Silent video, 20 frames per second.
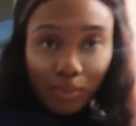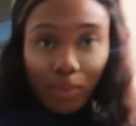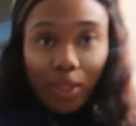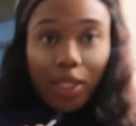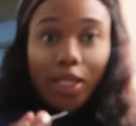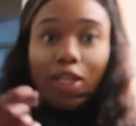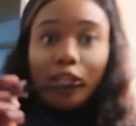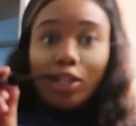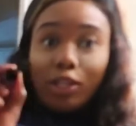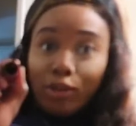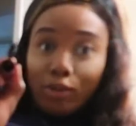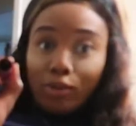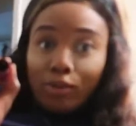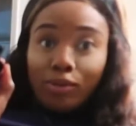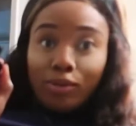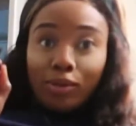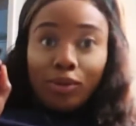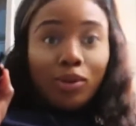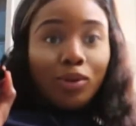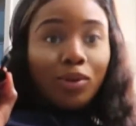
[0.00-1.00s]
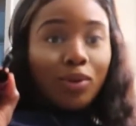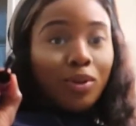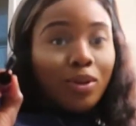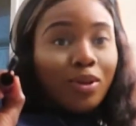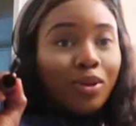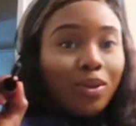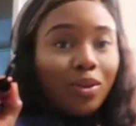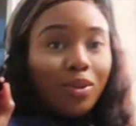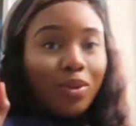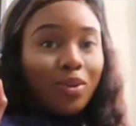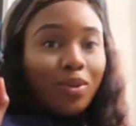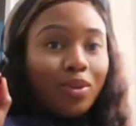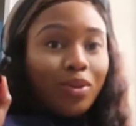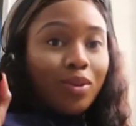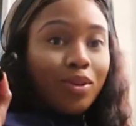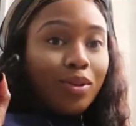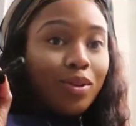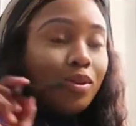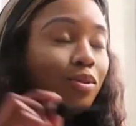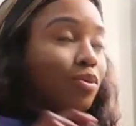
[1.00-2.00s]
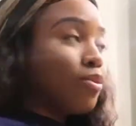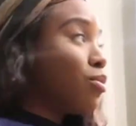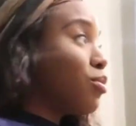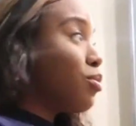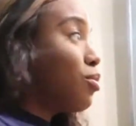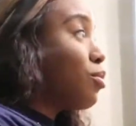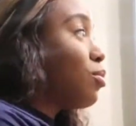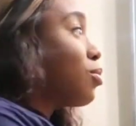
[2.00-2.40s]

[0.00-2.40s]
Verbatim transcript: Me and you? The whole world is going to